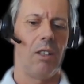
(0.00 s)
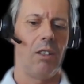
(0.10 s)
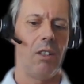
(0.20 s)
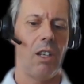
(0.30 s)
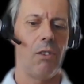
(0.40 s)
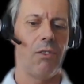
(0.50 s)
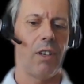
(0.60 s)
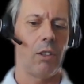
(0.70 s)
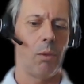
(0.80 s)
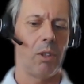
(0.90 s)
to the O
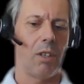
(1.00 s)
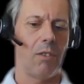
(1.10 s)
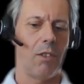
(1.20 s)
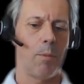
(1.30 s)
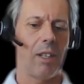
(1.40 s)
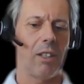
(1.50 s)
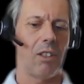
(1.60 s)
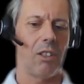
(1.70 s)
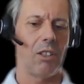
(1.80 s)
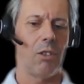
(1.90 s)
FAC or whichever inspector
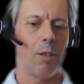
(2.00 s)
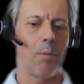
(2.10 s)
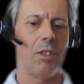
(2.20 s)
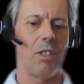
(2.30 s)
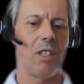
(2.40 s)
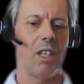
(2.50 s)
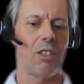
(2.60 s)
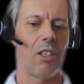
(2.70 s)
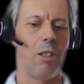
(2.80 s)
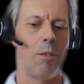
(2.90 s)
that shows up and says,
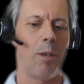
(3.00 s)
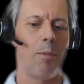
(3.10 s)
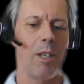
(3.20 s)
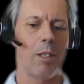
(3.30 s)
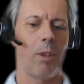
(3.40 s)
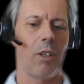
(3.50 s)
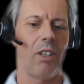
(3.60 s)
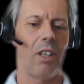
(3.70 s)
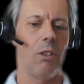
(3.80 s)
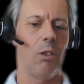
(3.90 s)
yes, I did my best by
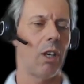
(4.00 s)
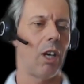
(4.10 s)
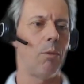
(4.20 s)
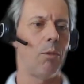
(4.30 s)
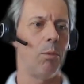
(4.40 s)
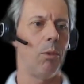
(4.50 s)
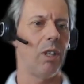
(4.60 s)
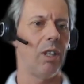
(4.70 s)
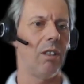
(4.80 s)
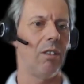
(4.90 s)
saying, look, I was
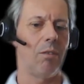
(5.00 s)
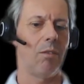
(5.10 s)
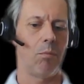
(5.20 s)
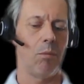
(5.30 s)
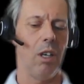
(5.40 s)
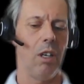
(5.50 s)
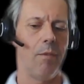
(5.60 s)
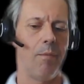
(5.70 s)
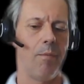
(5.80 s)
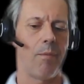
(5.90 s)
blocking
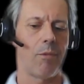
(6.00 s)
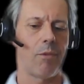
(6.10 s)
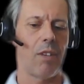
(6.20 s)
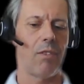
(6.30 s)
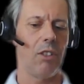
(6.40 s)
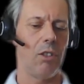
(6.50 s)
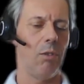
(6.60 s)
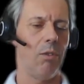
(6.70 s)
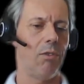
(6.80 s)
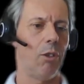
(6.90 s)
um, traffic
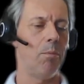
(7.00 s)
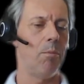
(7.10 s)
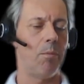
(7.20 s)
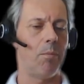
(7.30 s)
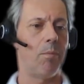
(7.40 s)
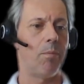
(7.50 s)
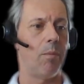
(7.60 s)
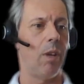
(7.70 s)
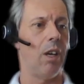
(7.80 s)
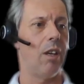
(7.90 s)
to and from
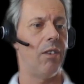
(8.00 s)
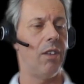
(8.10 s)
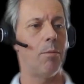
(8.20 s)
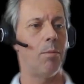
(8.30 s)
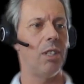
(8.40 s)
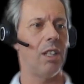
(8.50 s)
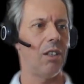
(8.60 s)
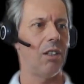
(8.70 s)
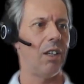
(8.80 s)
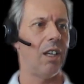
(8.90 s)
uh, these
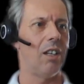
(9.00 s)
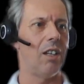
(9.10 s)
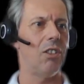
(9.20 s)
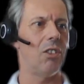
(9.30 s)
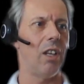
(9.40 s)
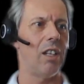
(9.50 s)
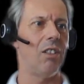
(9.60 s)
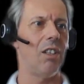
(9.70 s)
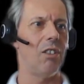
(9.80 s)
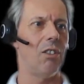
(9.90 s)
particular additional
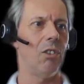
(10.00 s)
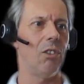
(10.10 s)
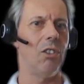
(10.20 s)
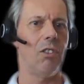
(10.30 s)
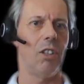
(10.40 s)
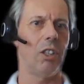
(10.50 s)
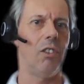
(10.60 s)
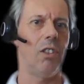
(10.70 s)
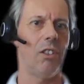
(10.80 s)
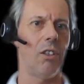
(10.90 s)
entities, not just
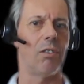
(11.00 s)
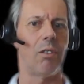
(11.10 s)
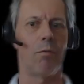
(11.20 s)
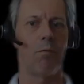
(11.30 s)
Russia itself.